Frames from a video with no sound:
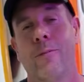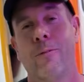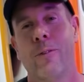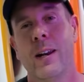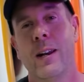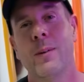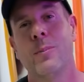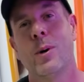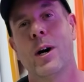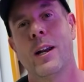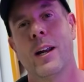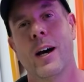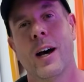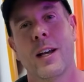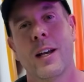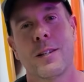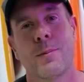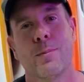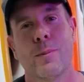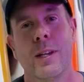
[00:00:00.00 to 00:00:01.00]
friend of mine
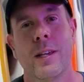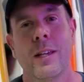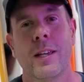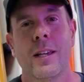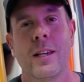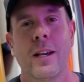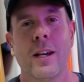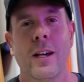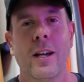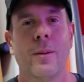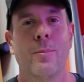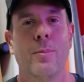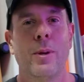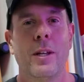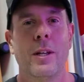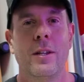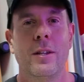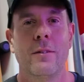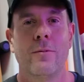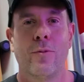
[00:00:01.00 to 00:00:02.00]
asked me an
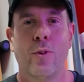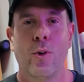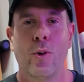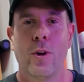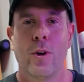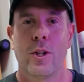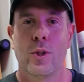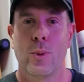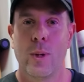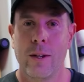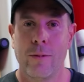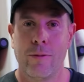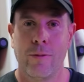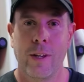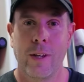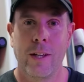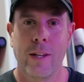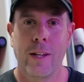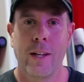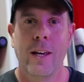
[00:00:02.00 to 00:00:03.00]
opinion for a twin
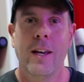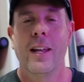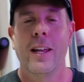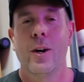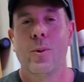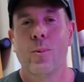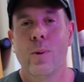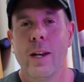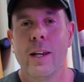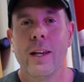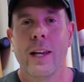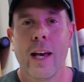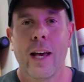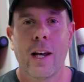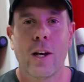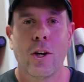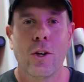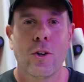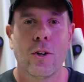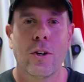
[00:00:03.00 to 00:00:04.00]
fin, and I went and had
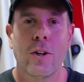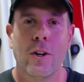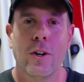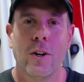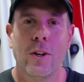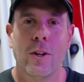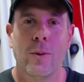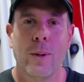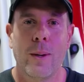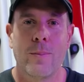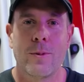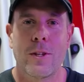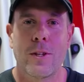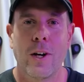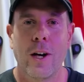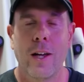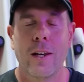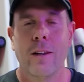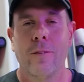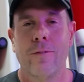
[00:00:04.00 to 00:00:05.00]
a look on the
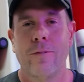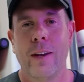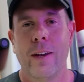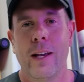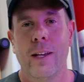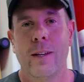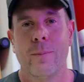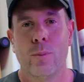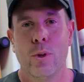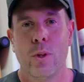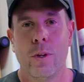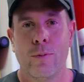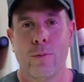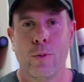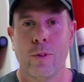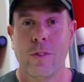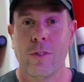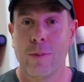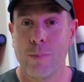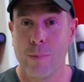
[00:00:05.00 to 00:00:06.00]
website and I found a
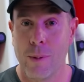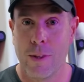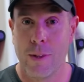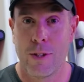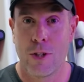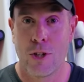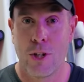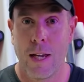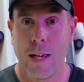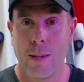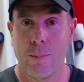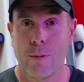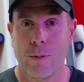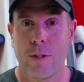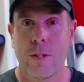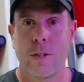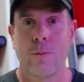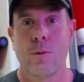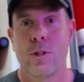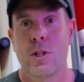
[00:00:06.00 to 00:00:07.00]
beautiful Smith
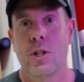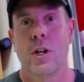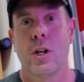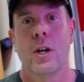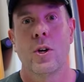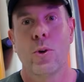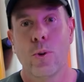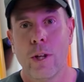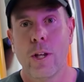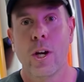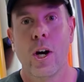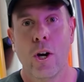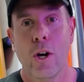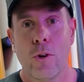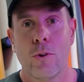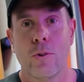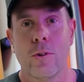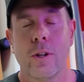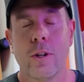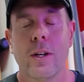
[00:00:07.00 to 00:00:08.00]
Shapes, which I already
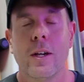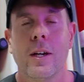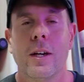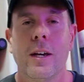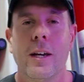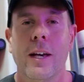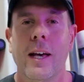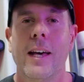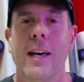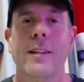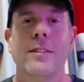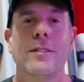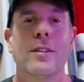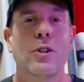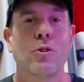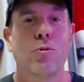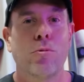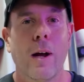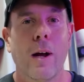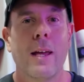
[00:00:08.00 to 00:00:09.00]
own, and it's a
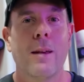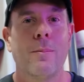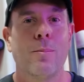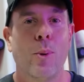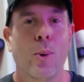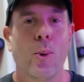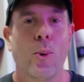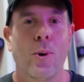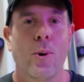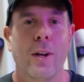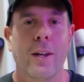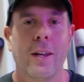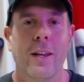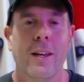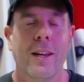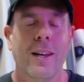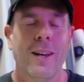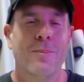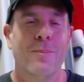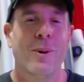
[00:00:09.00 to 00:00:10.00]
great board.
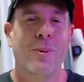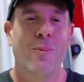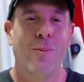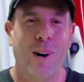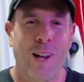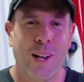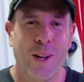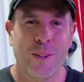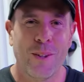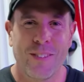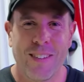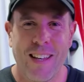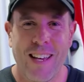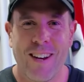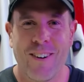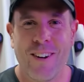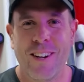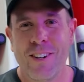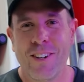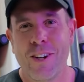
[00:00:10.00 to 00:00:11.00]
But while I was
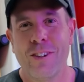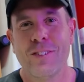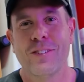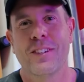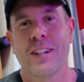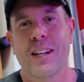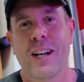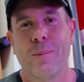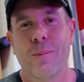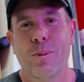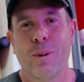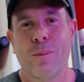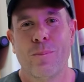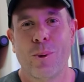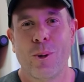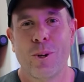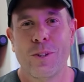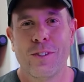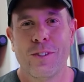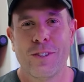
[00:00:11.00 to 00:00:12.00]
there, I noticed a couple of
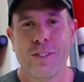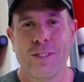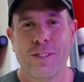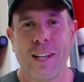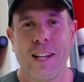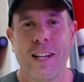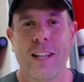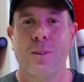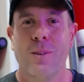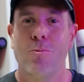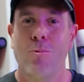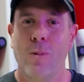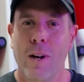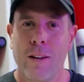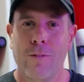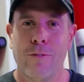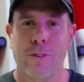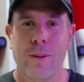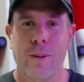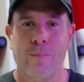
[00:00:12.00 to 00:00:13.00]
boards on sale, and one
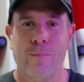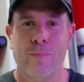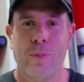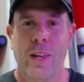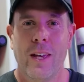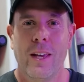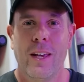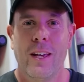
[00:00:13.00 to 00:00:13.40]
of them